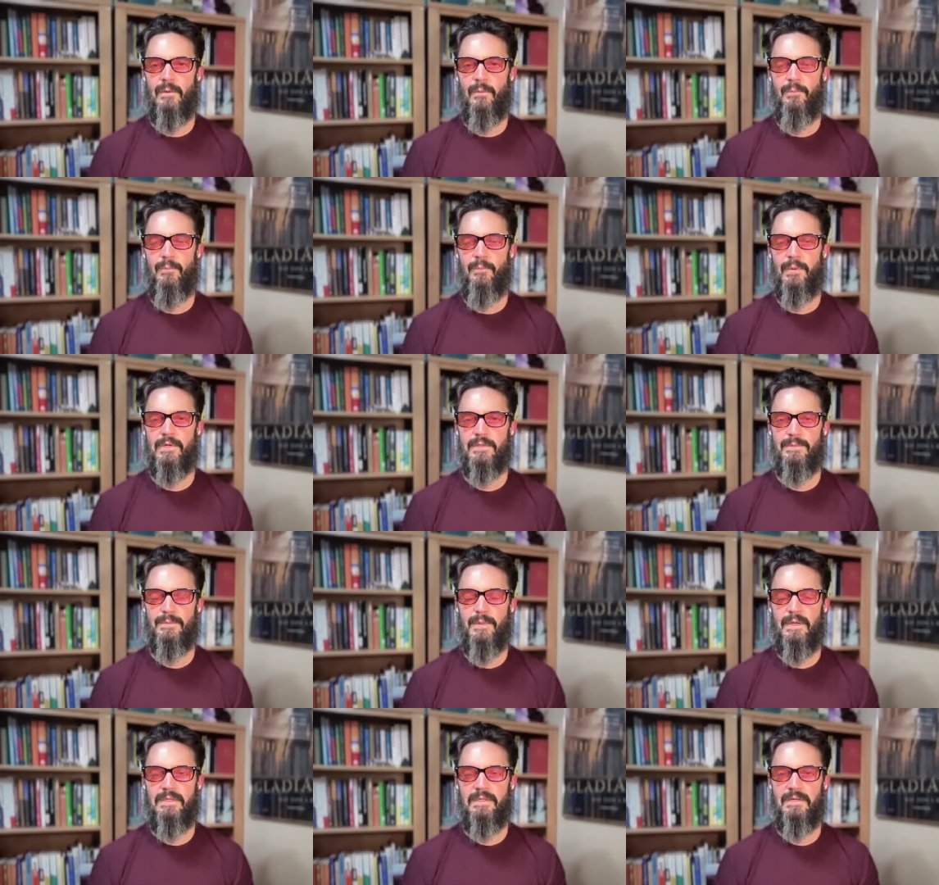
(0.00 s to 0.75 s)
So
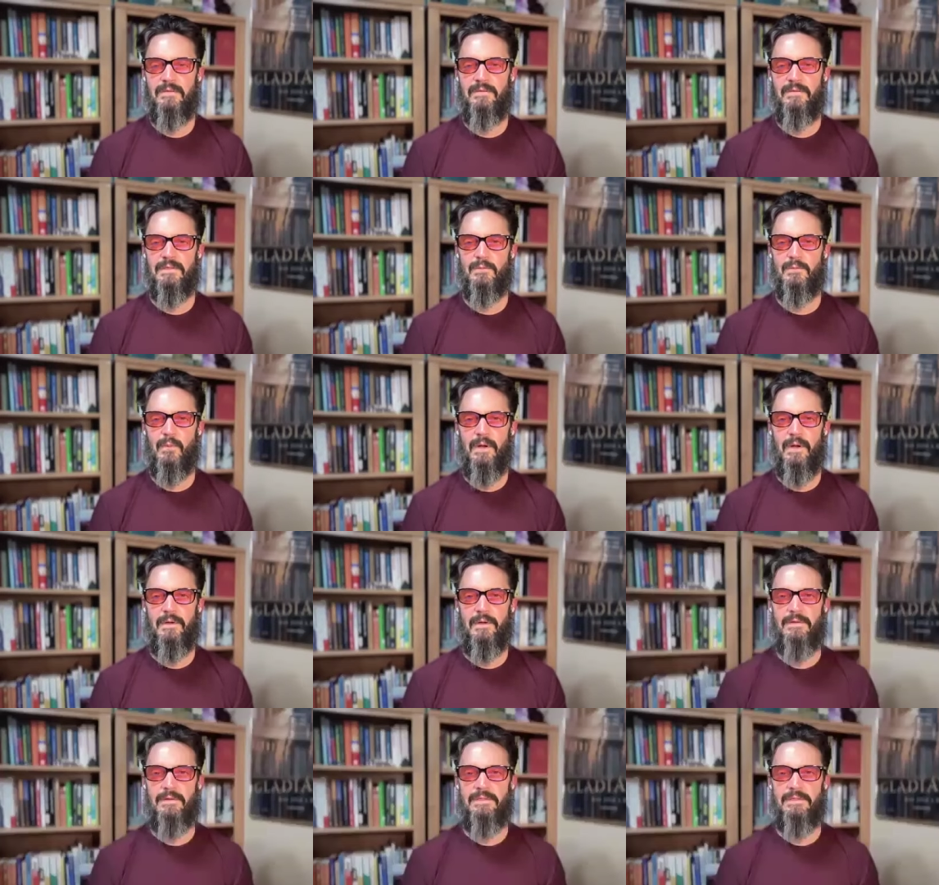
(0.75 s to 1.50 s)
perspective is
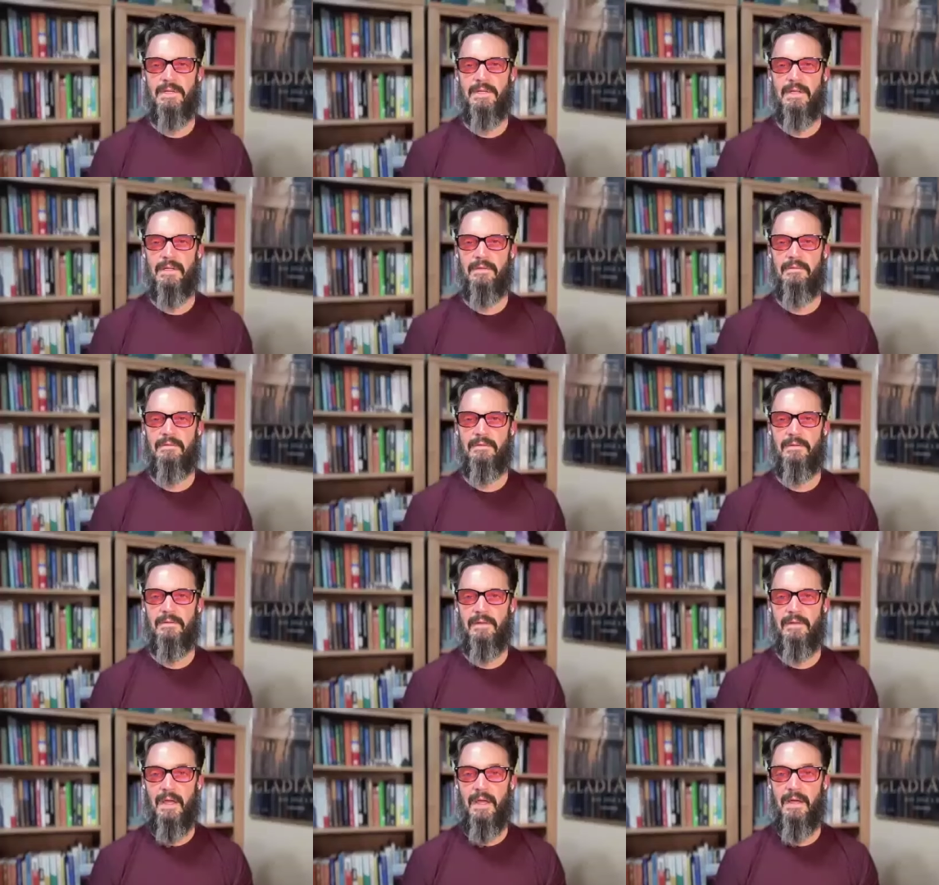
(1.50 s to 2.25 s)
where you're
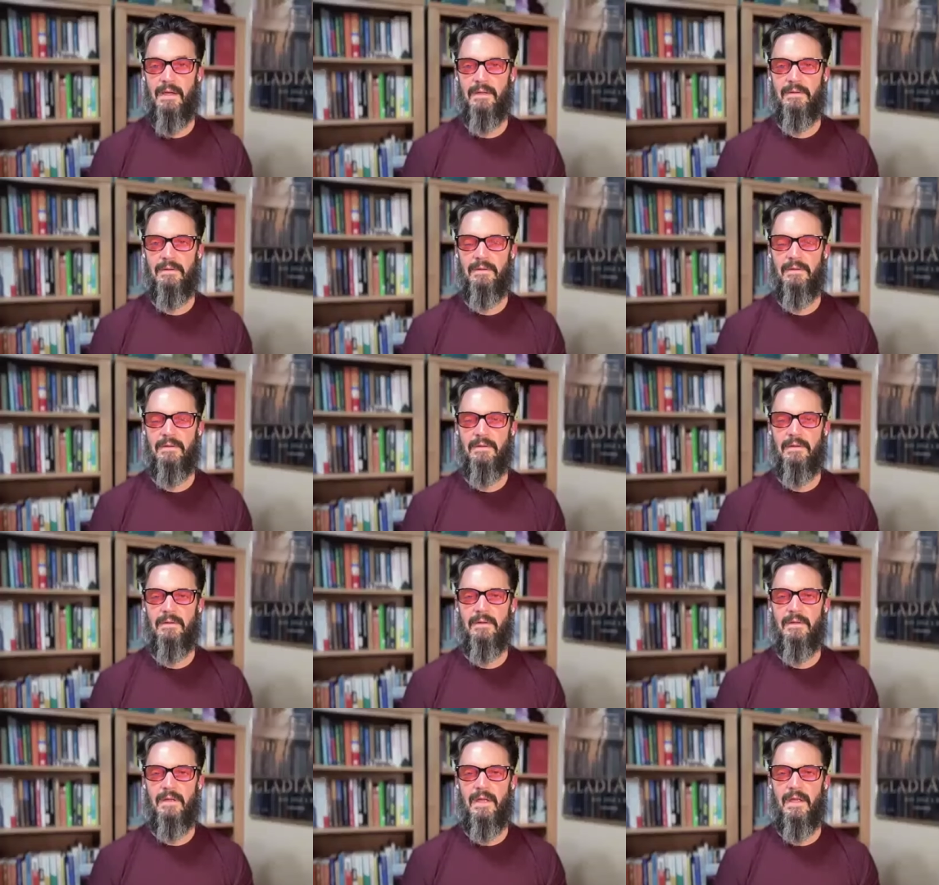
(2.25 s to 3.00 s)
sitting at
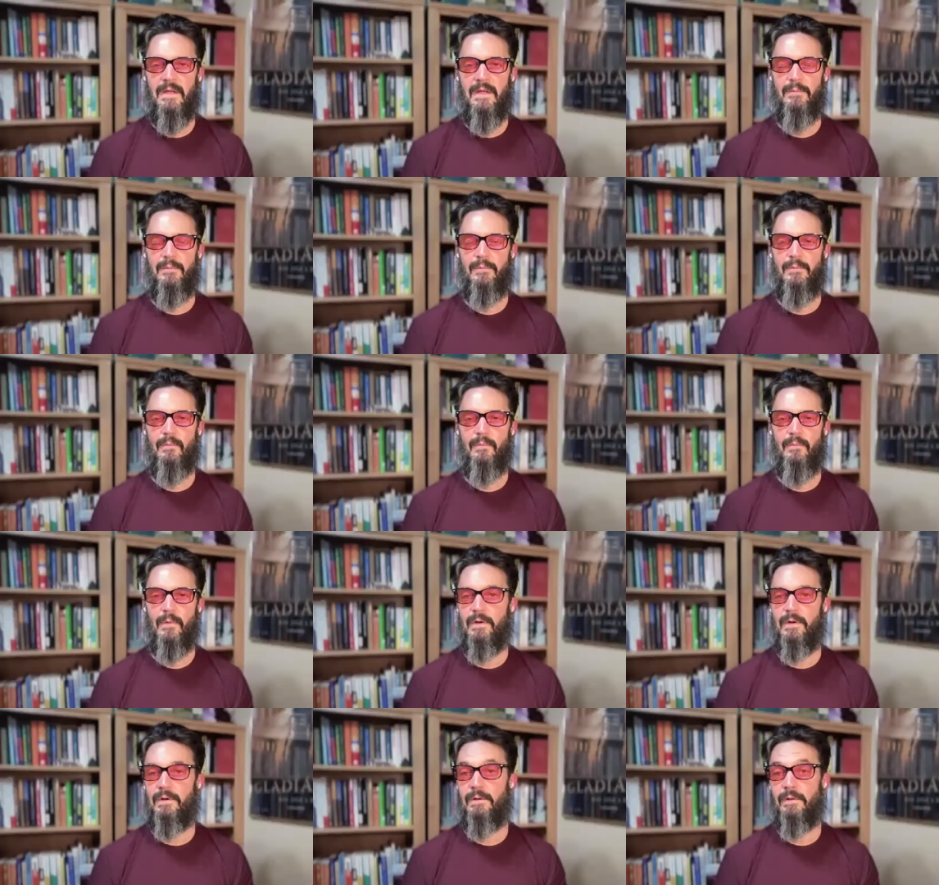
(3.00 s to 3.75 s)
and
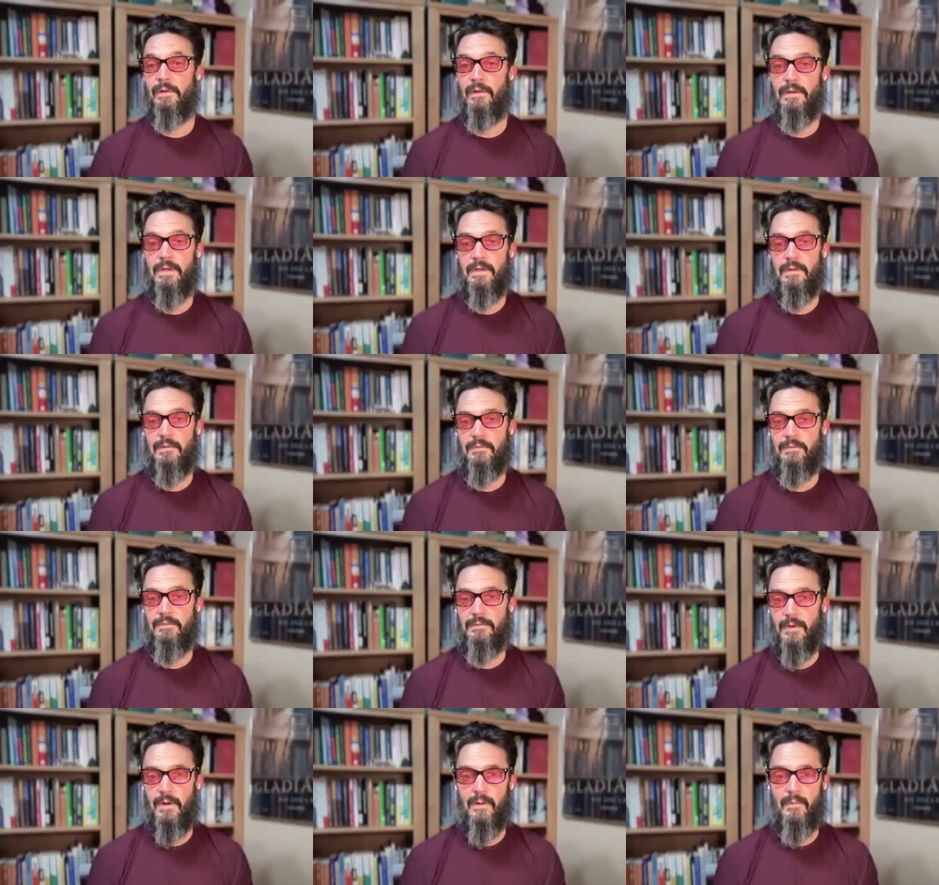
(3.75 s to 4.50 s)
where you're
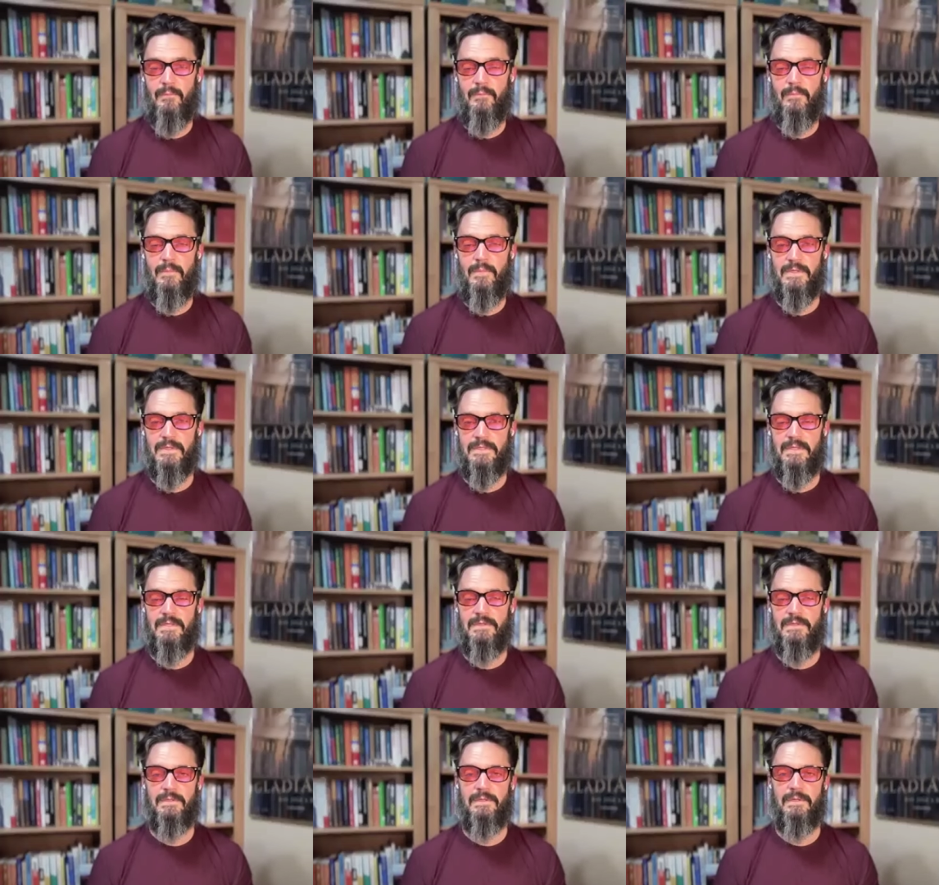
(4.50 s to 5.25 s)
looking from,
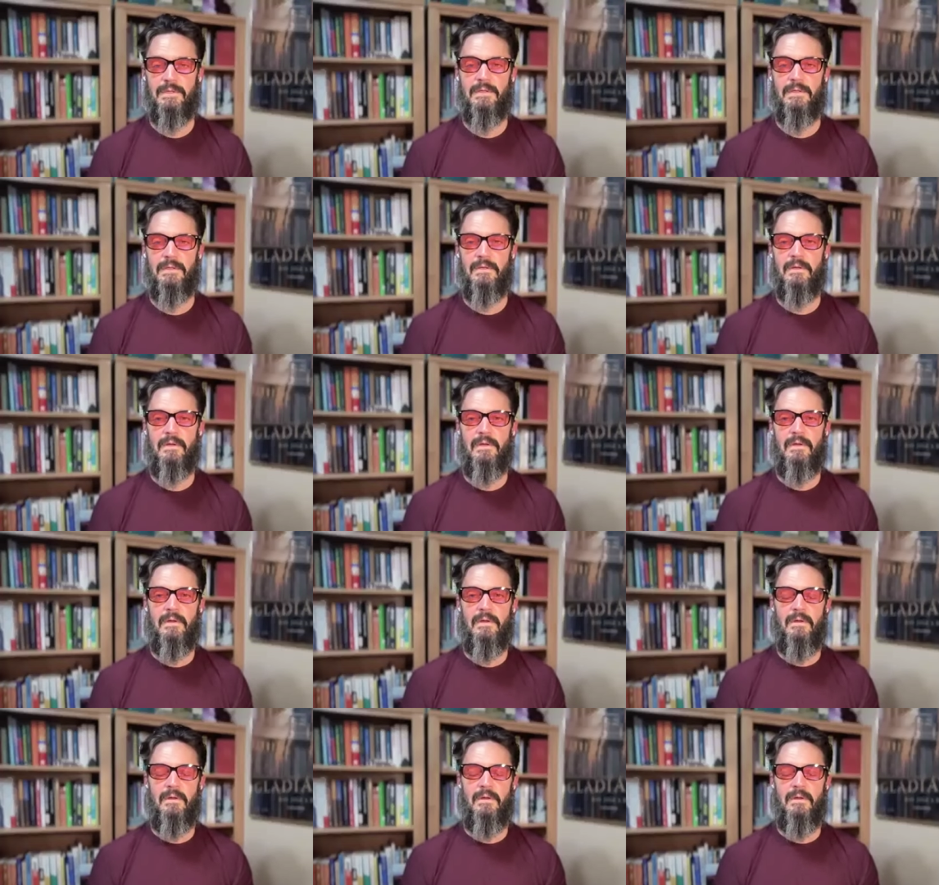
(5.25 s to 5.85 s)
essentially.